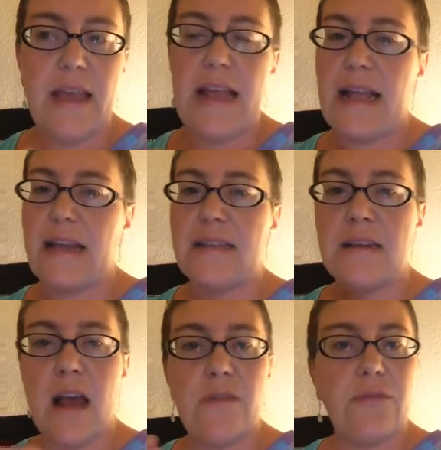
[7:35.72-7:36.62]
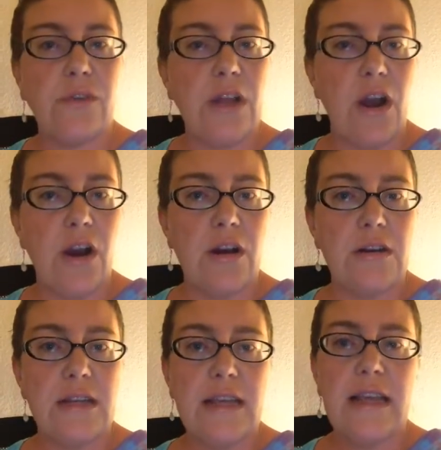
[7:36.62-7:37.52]
It is not free
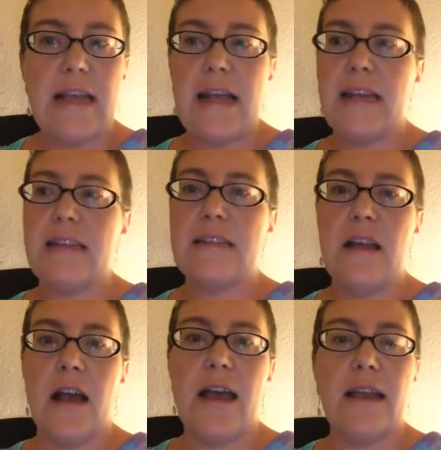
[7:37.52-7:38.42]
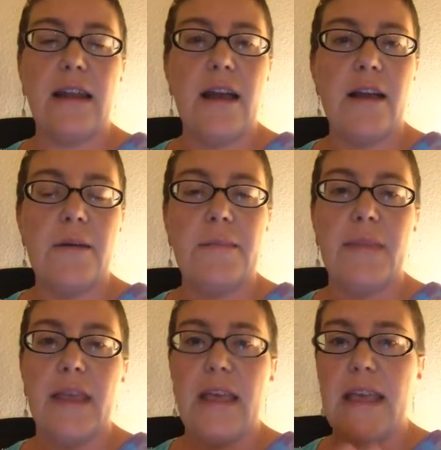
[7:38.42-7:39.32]
art. It is not
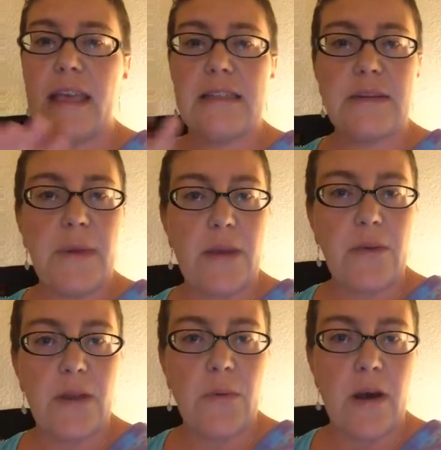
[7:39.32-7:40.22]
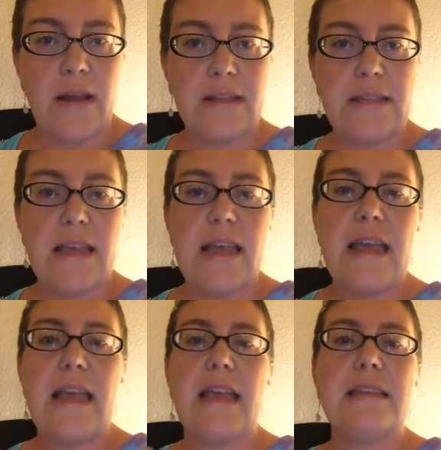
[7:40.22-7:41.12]
he gets to paint what he wants.
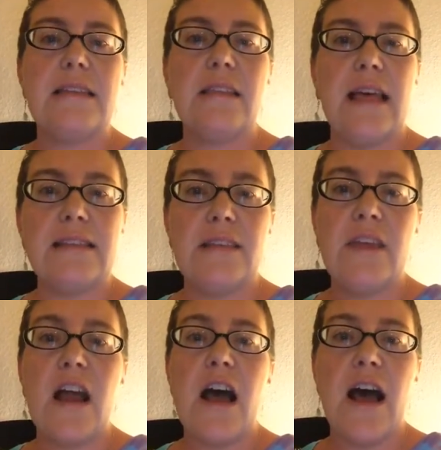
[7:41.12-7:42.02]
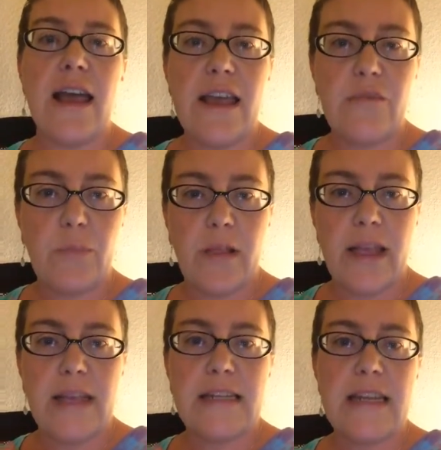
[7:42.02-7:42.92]
It's a lesson that I have
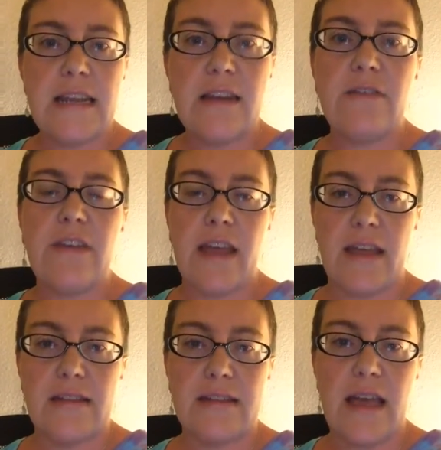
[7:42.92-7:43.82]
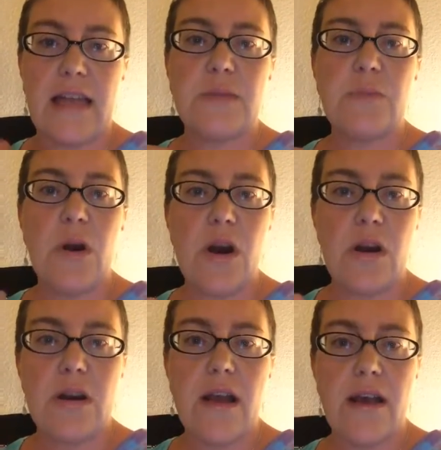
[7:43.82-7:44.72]
planned in advance as
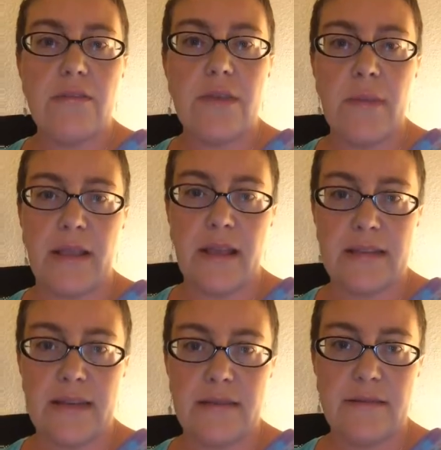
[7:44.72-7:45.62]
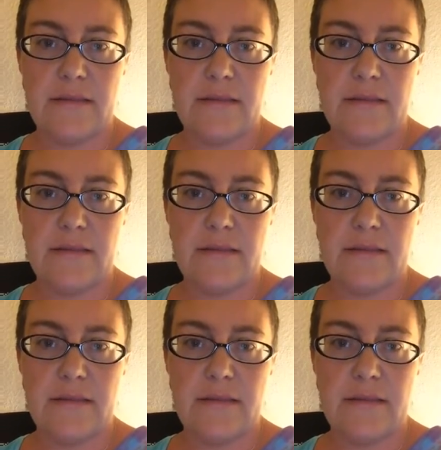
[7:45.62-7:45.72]
part of the main lesson.